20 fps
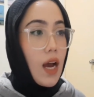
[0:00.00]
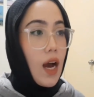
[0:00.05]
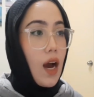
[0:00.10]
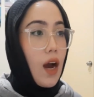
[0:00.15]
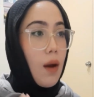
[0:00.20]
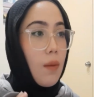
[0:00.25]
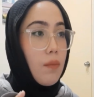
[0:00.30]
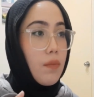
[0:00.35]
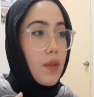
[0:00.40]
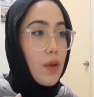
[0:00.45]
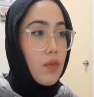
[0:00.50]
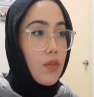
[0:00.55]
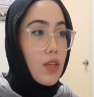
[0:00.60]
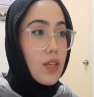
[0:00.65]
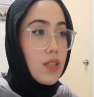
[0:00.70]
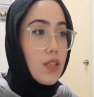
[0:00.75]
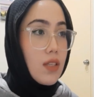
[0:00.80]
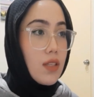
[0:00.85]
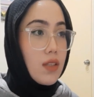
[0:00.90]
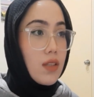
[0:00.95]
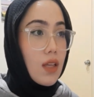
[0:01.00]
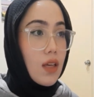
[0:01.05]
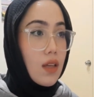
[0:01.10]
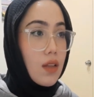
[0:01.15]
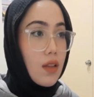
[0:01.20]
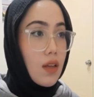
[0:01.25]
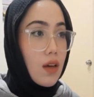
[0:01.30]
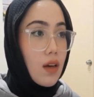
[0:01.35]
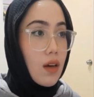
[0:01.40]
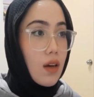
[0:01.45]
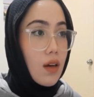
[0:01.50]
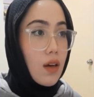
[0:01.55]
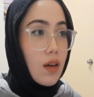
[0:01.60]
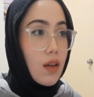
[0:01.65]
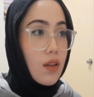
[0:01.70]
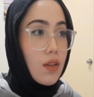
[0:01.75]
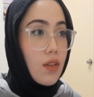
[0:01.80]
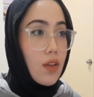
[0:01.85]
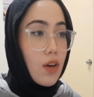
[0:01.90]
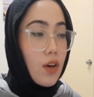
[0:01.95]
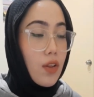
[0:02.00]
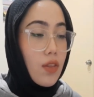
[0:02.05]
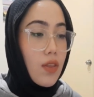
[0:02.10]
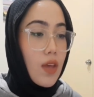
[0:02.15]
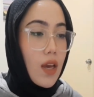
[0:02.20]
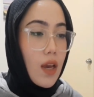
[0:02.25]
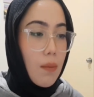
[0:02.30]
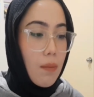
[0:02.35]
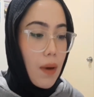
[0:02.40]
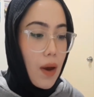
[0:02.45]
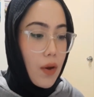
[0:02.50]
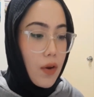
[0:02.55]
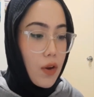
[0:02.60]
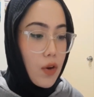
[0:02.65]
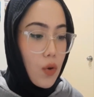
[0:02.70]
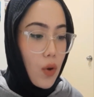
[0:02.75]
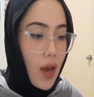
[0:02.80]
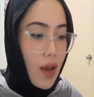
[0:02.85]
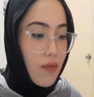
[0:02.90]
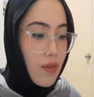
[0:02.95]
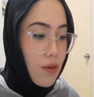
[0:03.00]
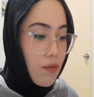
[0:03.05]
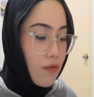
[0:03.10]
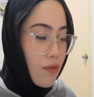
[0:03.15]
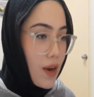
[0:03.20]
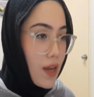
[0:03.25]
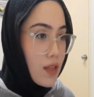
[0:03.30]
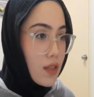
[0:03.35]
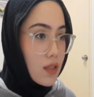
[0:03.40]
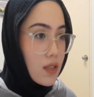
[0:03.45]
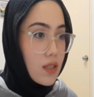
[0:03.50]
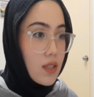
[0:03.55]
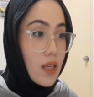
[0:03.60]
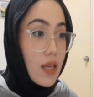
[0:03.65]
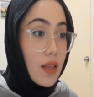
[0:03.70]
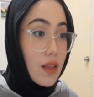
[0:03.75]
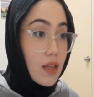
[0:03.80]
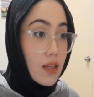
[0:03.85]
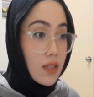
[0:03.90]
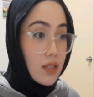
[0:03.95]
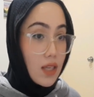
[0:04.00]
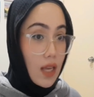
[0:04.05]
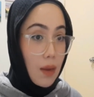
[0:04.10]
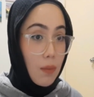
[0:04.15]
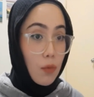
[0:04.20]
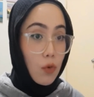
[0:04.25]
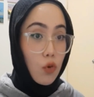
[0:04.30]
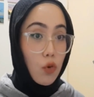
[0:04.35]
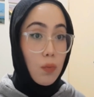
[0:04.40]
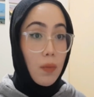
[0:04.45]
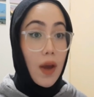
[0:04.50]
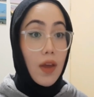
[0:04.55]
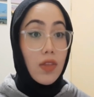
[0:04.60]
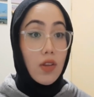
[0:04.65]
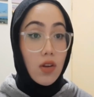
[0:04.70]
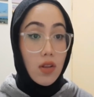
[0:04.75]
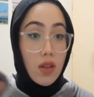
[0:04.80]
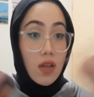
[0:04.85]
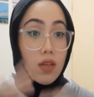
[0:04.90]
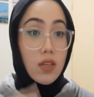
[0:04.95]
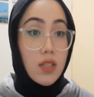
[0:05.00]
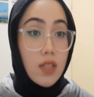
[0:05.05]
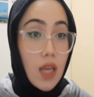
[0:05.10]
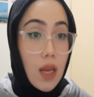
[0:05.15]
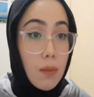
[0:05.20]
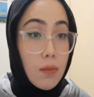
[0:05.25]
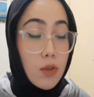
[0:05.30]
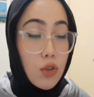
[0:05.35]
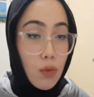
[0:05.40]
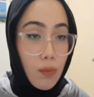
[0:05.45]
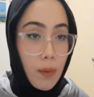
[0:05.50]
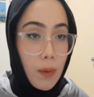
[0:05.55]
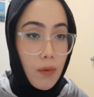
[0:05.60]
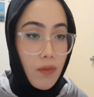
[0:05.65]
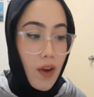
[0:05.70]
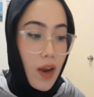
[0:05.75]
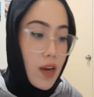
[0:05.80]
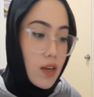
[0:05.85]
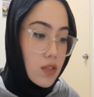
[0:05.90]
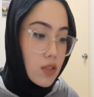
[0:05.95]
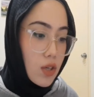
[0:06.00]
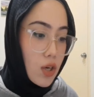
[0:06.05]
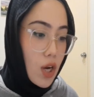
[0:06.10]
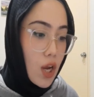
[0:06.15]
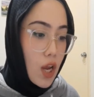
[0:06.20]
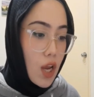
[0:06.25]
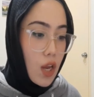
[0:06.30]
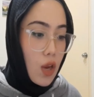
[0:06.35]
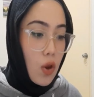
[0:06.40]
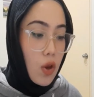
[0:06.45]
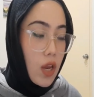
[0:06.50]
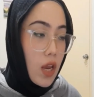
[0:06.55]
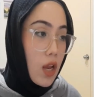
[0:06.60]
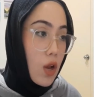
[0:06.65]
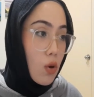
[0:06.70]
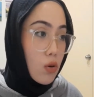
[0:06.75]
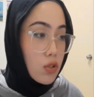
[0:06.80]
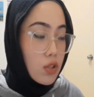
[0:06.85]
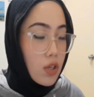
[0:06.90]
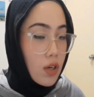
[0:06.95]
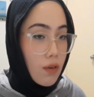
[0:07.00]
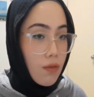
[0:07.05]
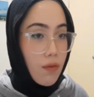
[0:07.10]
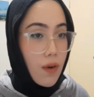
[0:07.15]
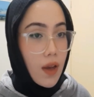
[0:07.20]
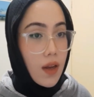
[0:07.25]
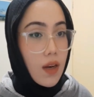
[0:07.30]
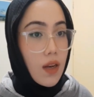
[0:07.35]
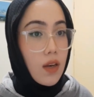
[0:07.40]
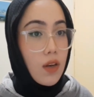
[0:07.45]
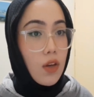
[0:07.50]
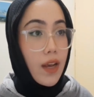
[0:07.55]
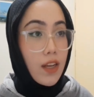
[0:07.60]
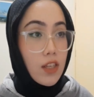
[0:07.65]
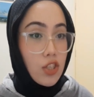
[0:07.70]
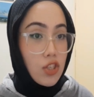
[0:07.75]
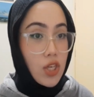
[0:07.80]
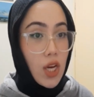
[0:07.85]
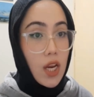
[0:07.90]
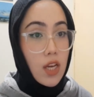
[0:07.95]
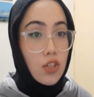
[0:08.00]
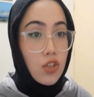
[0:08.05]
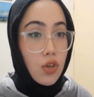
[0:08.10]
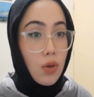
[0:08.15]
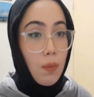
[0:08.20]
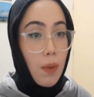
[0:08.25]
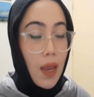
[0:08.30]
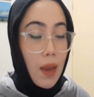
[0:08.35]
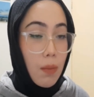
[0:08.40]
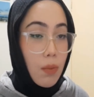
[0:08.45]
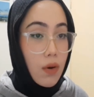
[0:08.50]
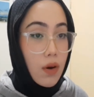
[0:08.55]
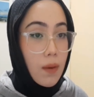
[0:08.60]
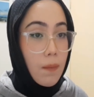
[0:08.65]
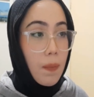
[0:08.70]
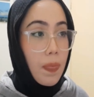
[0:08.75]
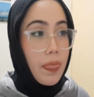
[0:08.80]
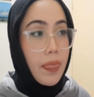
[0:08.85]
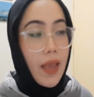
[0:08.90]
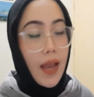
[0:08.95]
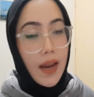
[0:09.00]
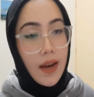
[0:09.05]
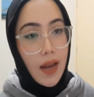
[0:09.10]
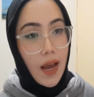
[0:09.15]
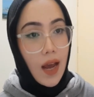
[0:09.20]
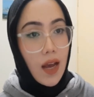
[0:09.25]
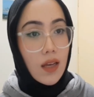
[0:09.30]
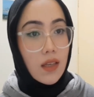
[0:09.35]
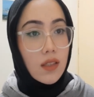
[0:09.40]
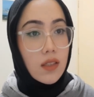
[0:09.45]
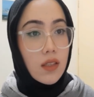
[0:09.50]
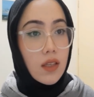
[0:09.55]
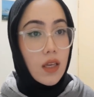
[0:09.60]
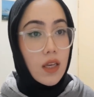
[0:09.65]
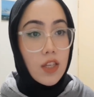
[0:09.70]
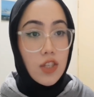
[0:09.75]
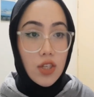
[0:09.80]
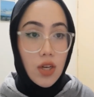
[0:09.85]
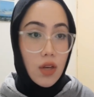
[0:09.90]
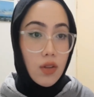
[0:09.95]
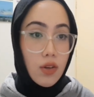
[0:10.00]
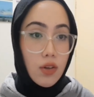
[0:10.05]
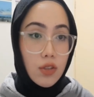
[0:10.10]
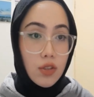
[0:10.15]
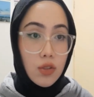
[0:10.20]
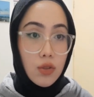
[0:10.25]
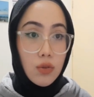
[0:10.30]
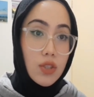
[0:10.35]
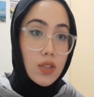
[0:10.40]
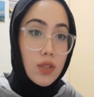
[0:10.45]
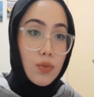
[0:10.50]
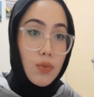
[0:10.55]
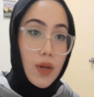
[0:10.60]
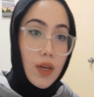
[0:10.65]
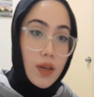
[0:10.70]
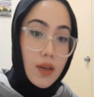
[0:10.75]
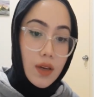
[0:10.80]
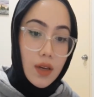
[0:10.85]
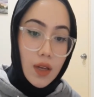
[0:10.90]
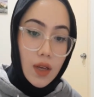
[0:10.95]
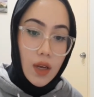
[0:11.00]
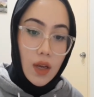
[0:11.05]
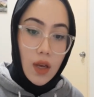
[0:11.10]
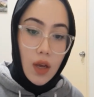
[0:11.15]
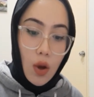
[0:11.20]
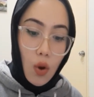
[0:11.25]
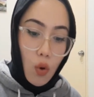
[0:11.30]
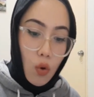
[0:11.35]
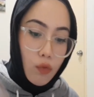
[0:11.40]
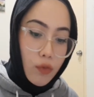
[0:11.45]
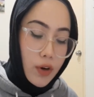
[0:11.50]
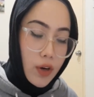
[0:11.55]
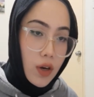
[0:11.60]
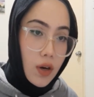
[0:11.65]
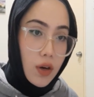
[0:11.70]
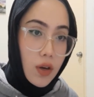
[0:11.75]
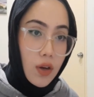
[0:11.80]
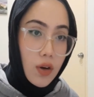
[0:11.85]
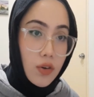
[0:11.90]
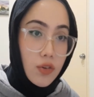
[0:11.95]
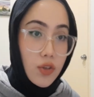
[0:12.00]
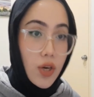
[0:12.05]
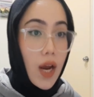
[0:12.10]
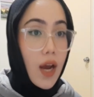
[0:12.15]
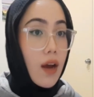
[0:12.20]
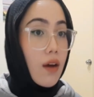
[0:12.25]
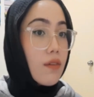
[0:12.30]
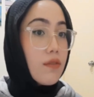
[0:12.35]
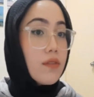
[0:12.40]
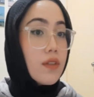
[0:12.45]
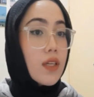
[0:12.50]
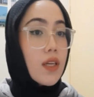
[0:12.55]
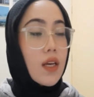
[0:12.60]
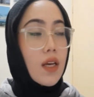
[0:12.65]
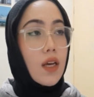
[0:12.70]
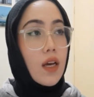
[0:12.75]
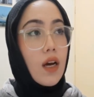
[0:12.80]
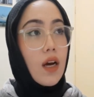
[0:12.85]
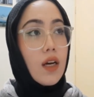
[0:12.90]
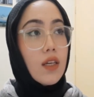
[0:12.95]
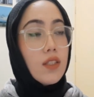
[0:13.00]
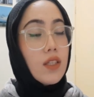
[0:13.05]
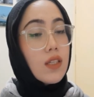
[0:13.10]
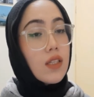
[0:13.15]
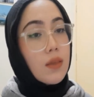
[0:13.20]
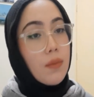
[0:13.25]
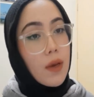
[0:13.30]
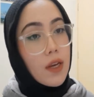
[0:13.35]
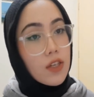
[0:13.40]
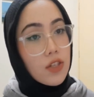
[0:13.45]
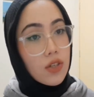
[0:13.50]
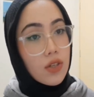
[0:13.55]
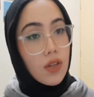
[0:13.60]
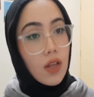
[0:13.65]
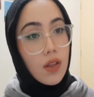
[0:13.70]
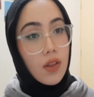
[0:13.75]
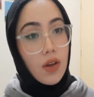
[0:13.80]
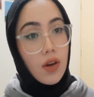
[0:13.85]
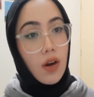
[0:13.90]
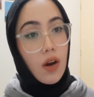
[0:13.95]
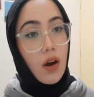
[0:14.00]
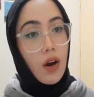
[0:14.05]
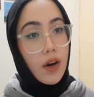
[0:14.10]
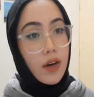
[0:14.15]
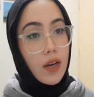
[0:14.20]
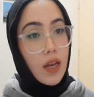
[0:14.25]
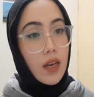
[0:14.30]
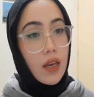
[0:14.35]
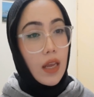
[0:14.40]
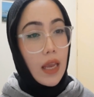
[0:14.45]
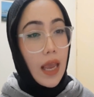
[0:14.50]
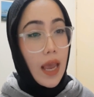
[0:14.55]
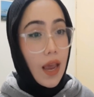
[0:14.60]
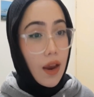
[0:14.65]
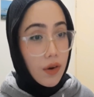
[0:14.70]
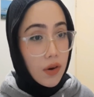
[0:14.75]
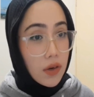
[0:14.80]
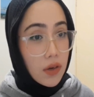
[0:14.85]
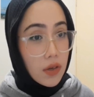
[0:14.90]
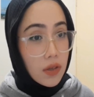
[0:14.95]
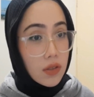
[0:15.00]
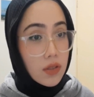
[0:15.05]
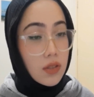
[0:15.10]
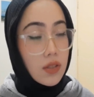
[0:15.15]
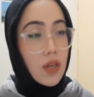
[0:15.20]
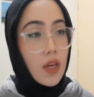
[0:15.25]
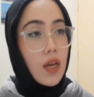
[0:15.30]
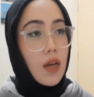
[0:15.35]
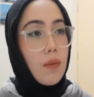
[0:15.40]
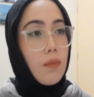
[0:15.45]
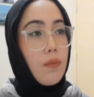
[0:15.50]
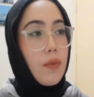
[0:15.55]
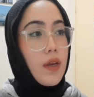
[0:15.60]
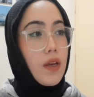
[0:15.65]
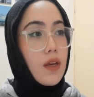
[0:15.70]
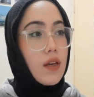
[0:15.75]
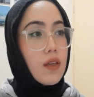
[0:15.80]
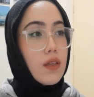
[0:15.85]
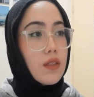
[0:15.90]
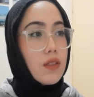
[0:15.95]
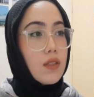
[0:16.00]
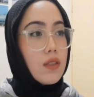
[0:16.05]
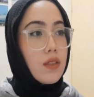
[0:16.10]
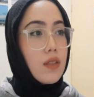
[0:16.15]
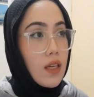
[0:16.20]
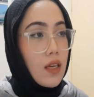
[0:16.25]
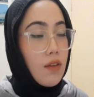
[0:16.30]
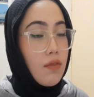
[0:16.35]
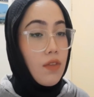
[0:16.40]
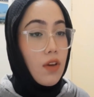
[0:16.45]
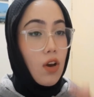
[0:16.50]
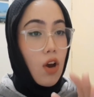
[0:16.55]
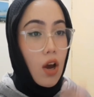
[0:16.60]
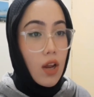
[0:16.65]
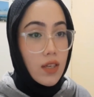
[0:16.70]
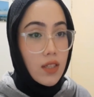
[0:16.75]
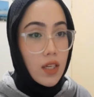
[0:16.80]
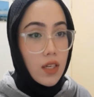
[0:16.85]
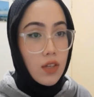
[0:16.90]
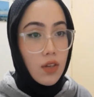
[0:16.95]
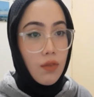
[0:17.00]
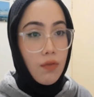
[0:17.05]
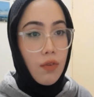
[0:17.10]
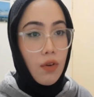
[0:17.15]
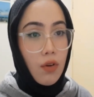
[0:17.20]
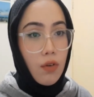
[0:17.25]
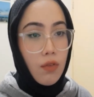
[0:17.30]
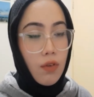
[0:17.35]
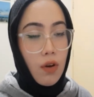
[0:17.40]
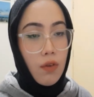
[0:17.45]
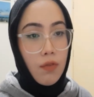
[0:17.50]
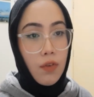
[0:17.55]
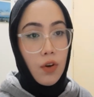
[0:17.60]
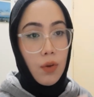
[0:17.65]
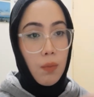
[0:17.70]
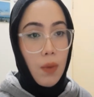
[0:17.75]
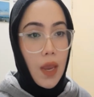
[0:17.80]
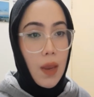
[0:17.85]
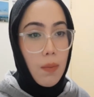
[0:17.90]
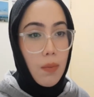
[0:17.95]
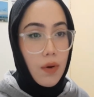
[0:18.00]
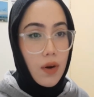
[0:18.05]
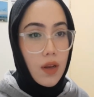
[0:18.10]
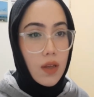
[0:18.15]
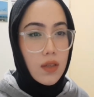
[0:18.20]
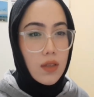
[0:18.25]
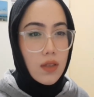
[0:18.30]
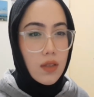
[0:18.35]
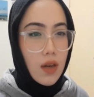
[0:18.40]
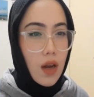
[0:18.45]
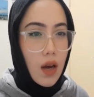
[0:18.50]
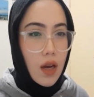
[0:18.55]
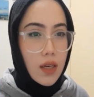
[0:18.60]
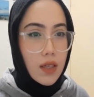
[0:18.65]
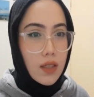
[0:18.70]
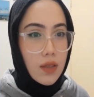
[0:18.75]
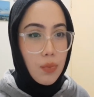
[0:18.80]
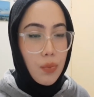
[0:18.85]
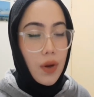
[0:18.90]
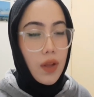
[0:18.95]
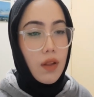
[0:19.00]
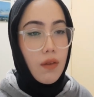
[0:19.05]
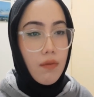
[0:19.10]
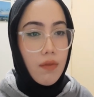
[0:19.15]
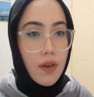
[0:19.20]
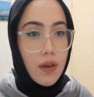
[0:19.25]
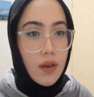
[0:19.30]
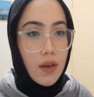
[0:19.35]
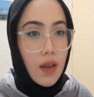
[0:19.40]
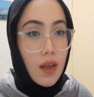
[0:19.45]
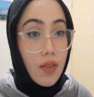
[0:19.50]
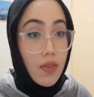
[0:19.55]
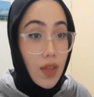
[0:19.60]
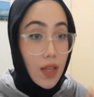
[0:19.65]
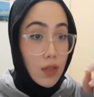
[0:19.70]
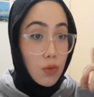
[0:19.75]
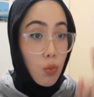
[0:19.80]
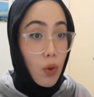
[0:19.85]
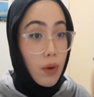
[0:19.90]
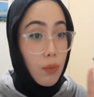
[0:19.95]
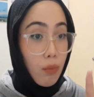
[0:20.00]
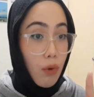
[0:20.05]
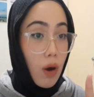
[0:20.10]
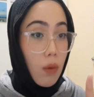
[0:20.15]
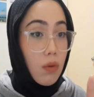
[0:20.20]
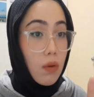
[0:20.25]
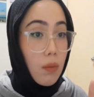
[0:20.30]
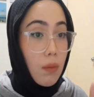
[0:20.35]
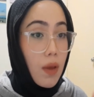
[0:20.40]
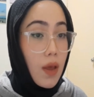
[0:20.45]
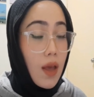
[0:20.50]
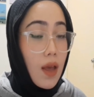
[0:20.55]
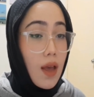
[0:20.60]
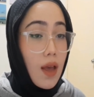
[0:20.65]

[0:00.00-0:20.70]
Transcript: Now this is the good thing about, you know, having friends in the same group under the same supervisor. You can go to your friend and exchange your paper and ask each other to just read over your draft, just to make sure that there aren't any errors. Because if the content of your paper is not relevant, that's one problem.